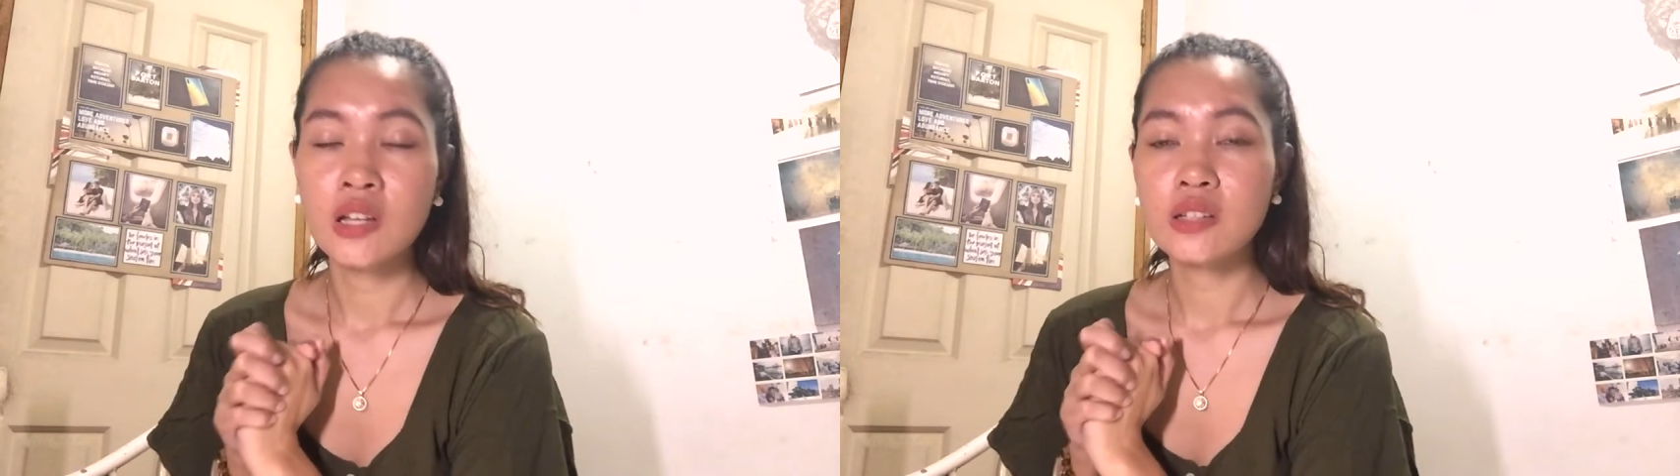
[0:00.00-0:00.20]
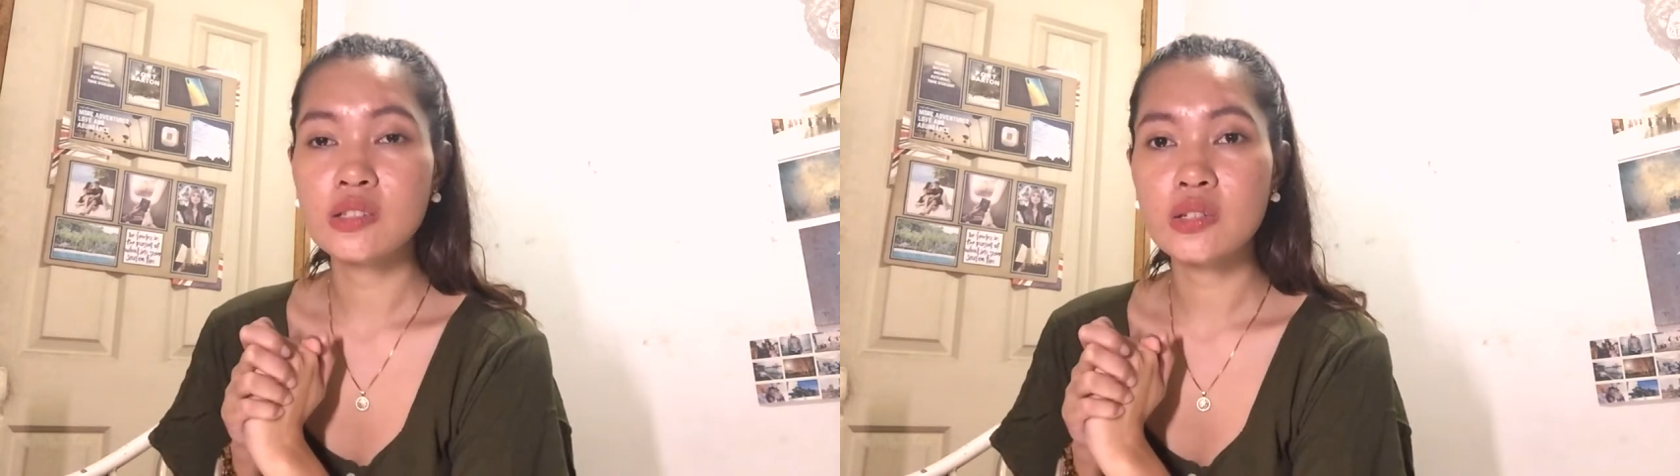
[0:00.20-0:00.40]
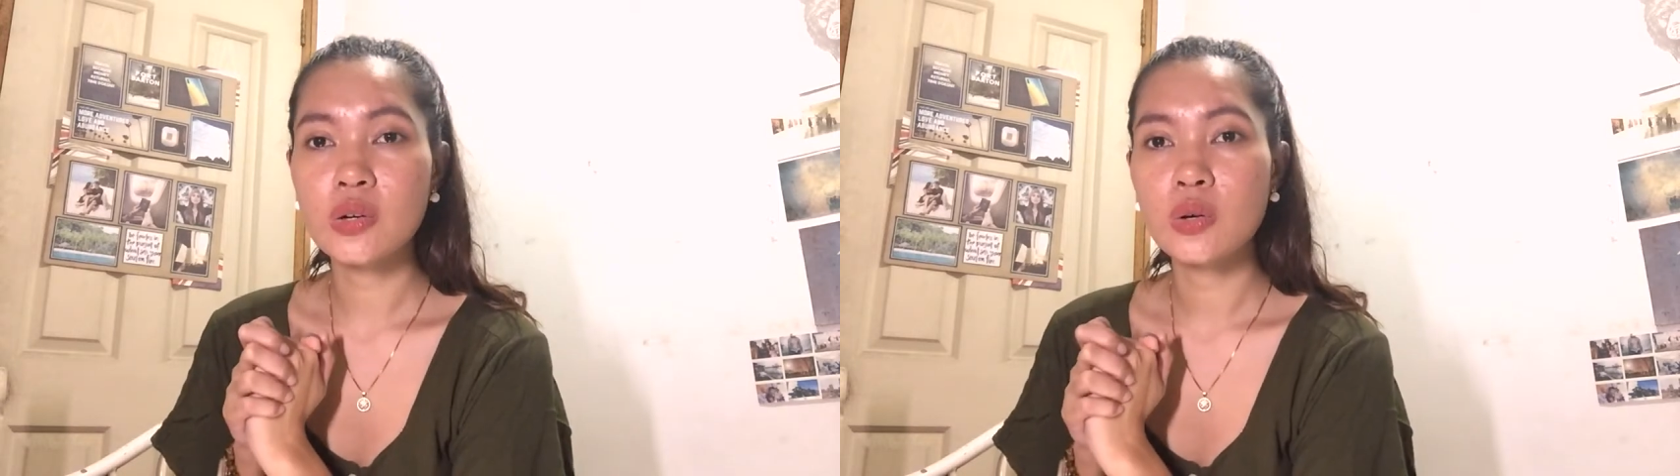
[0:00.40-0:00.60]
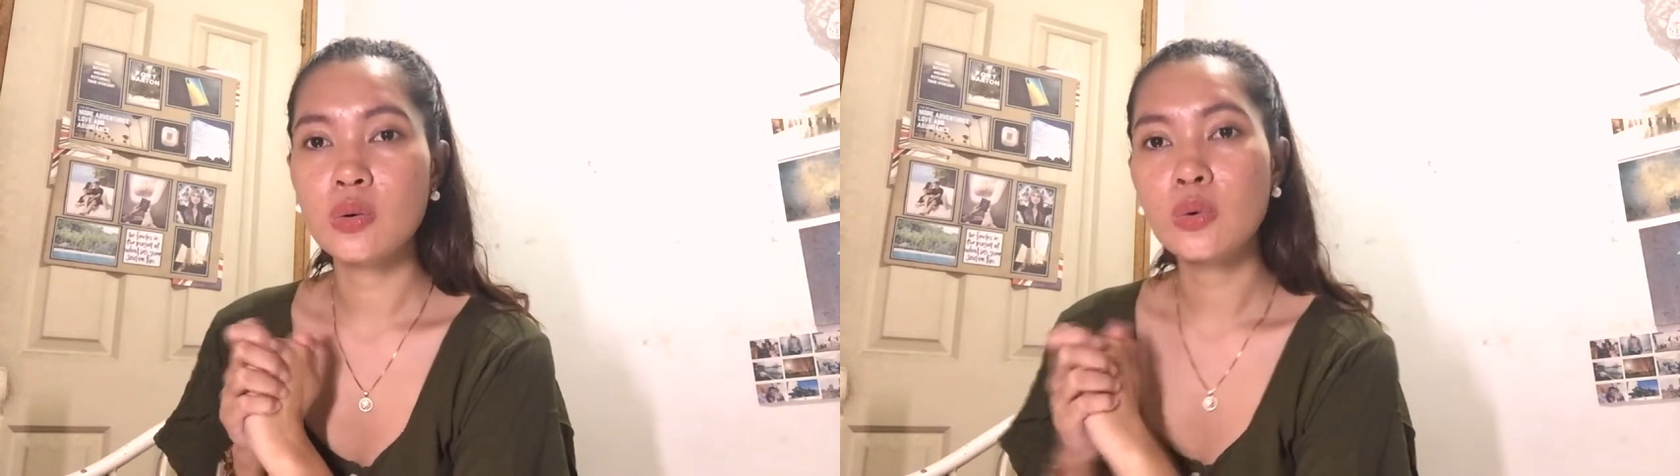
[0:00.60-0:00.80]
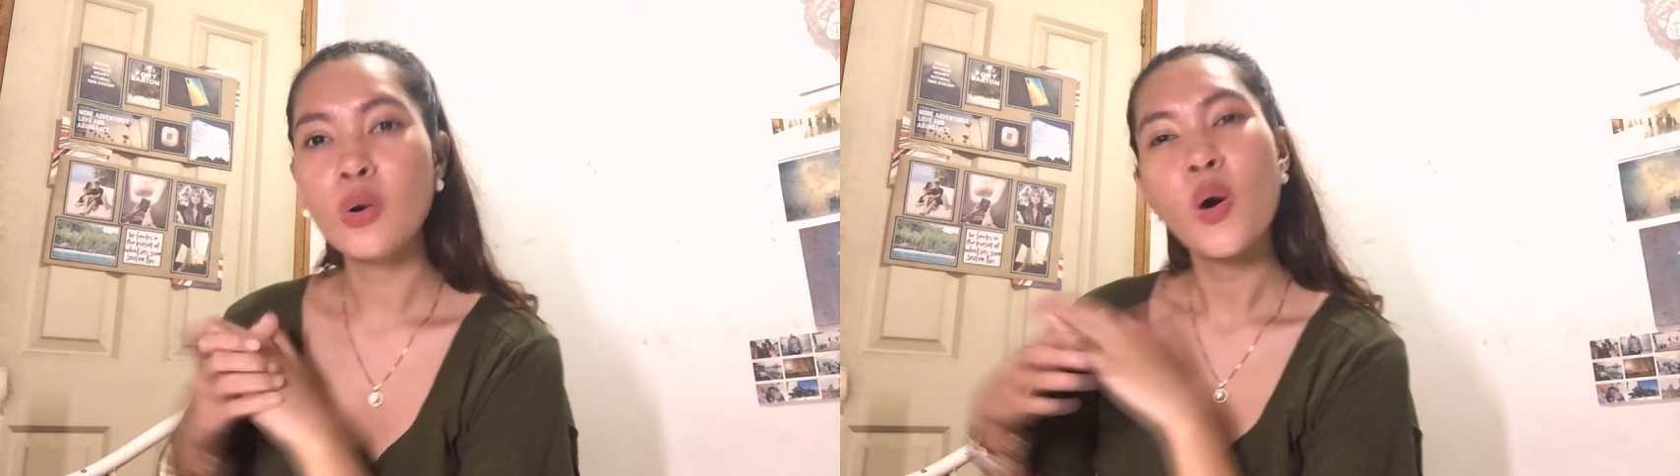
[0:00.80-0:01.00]

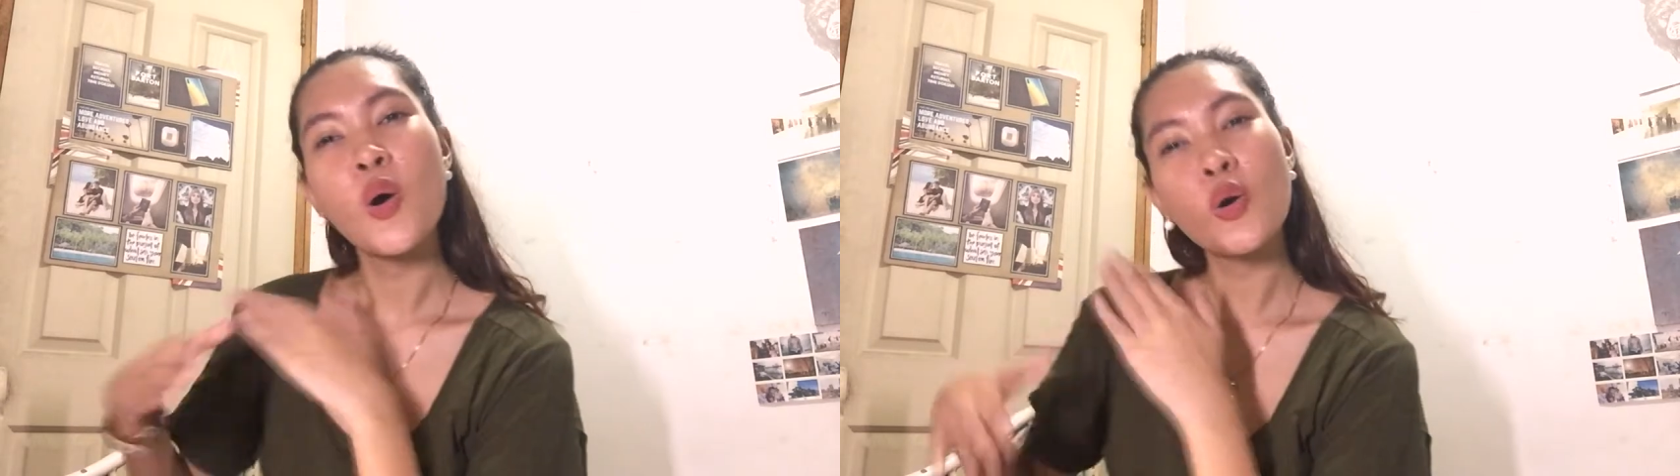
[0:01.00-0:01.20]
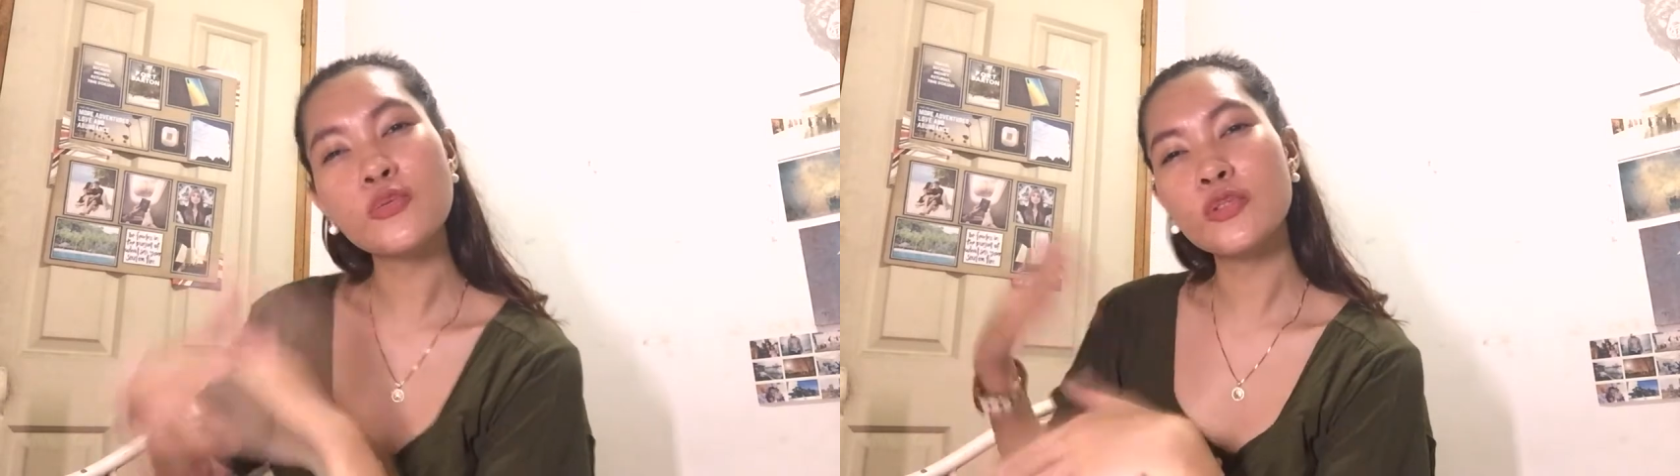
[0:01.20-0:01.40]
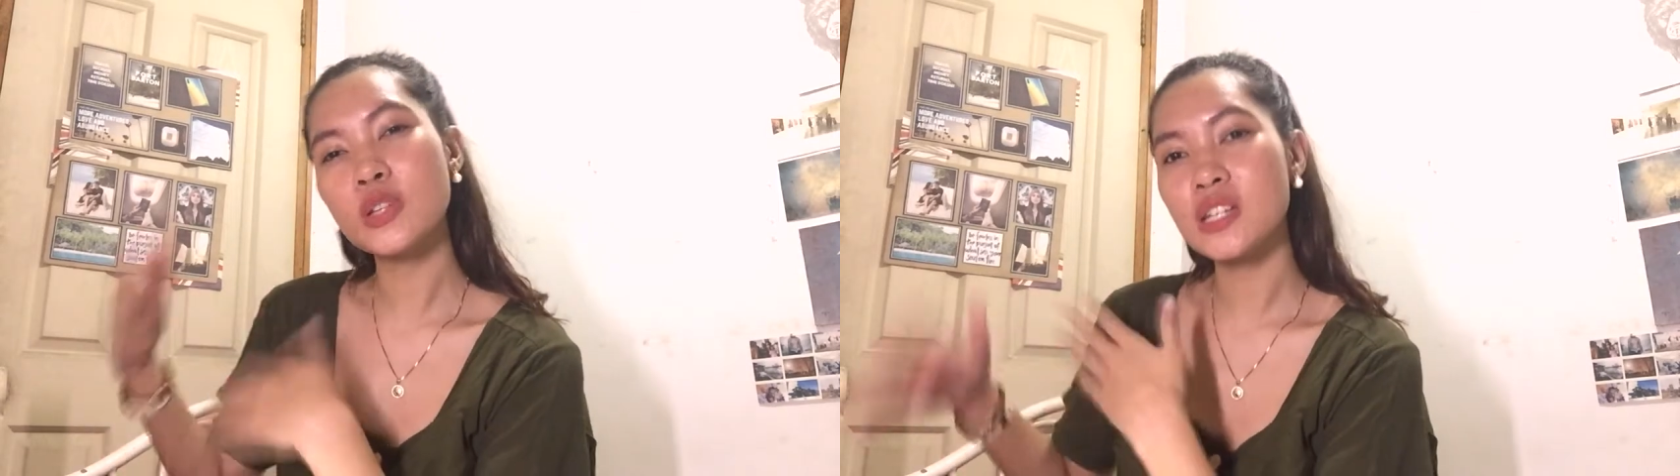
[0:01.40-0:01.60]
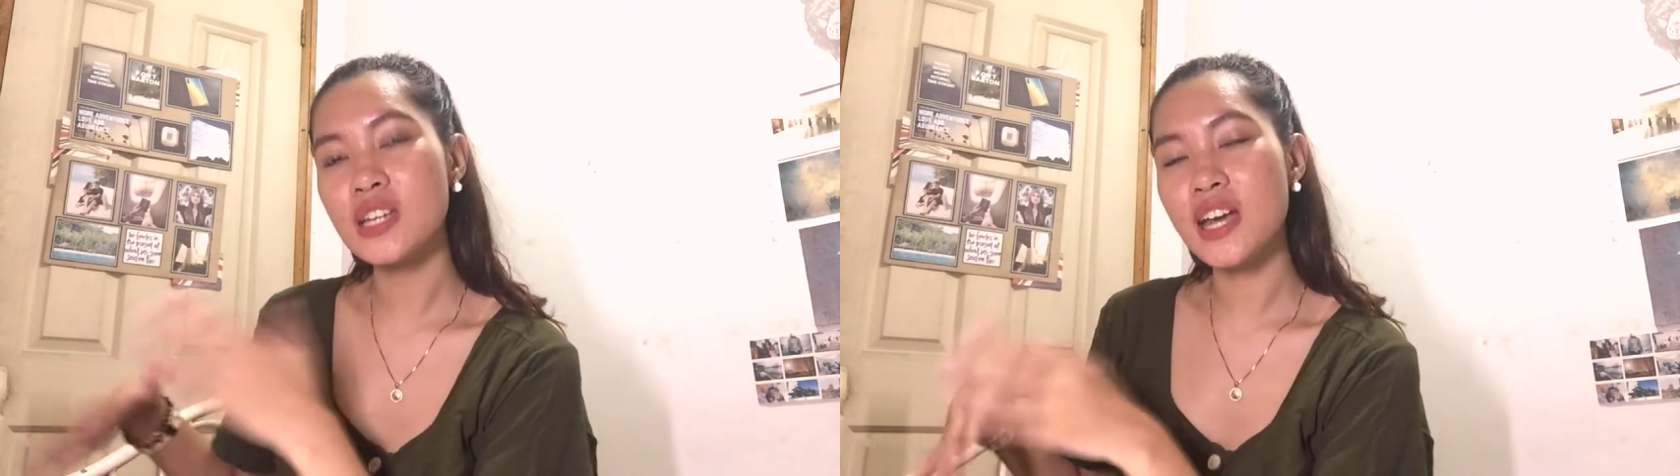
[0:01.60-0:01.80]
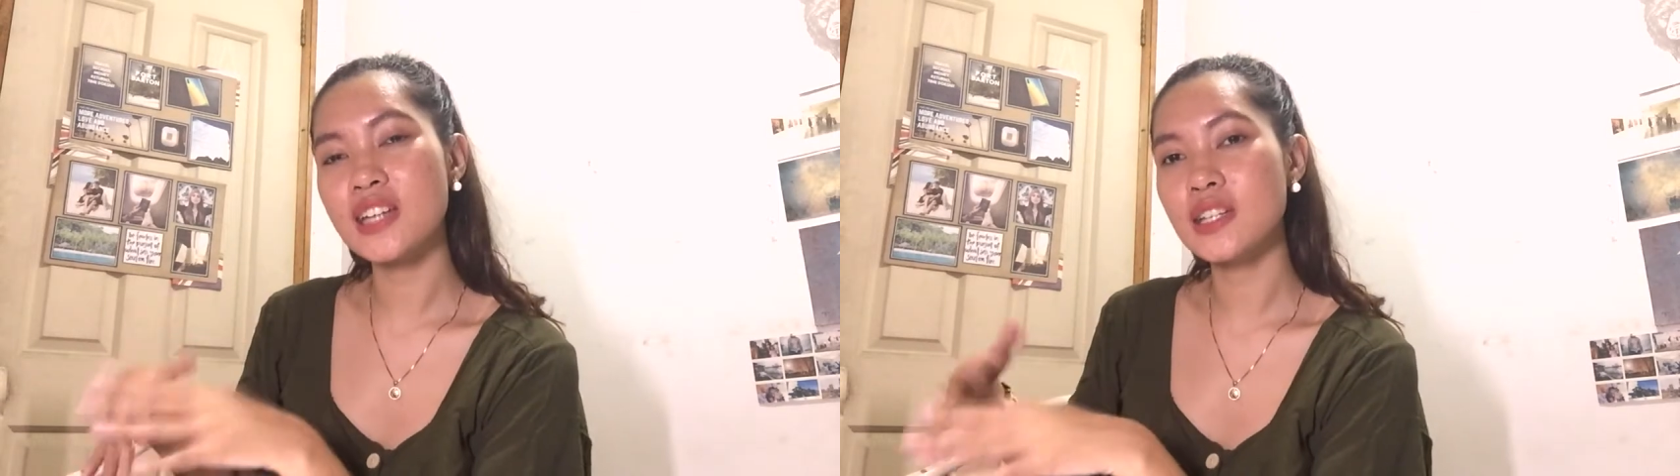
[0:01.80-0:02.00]
So
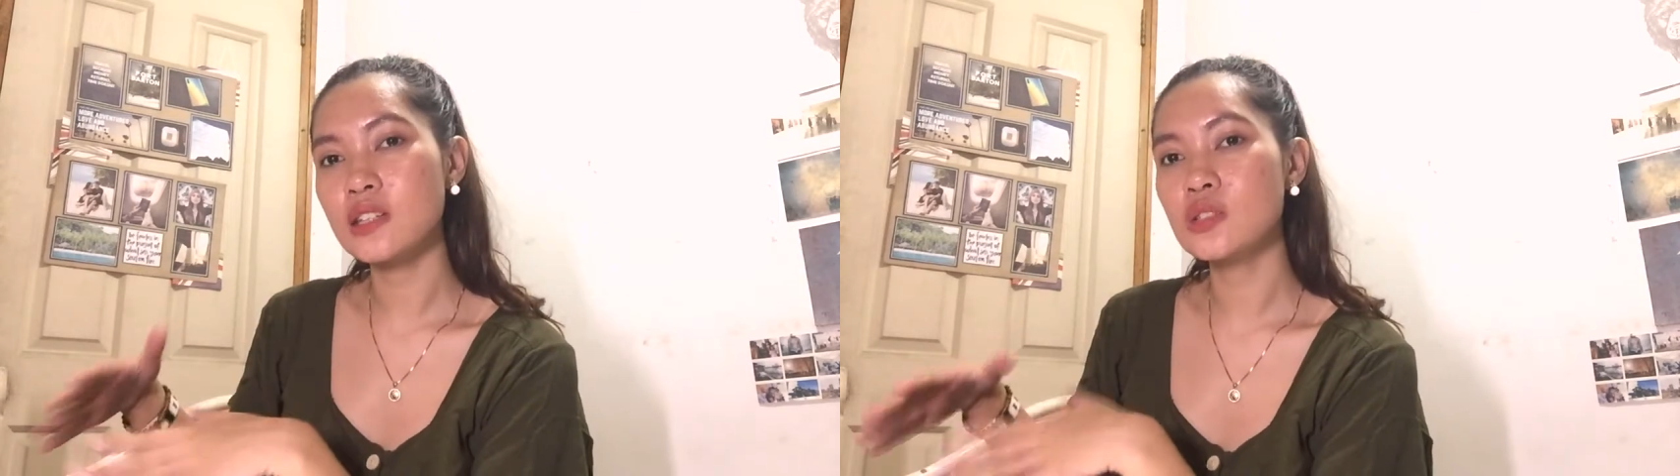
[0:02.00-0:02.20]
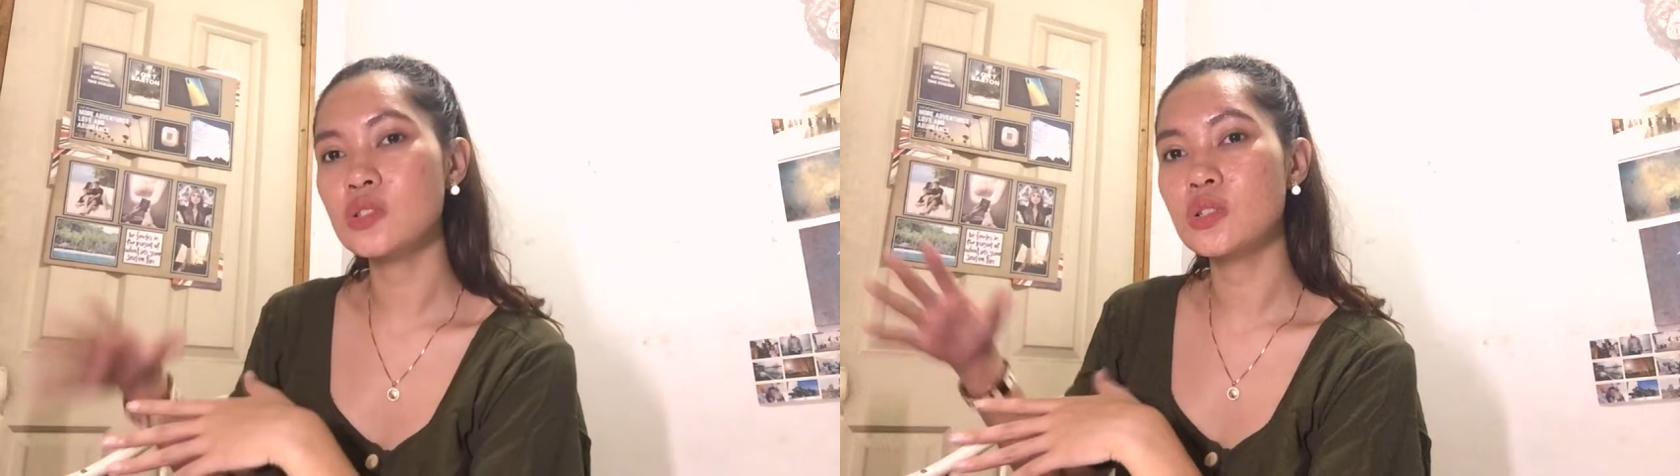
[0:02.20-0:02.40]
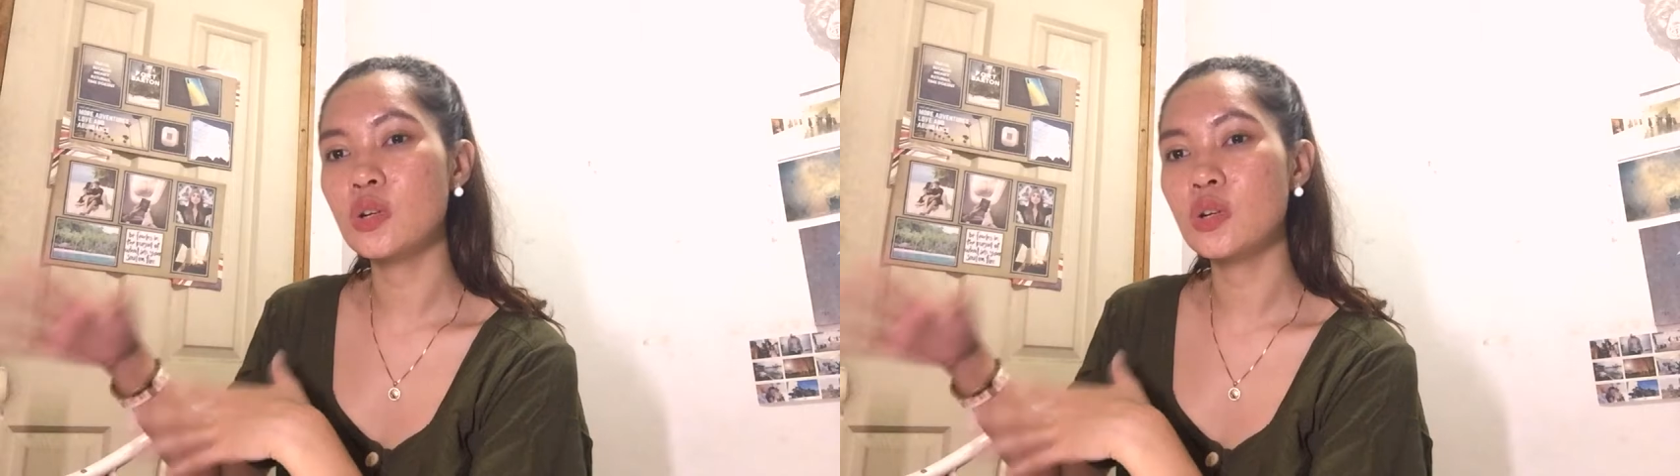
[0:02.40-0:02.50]
hopefully I get to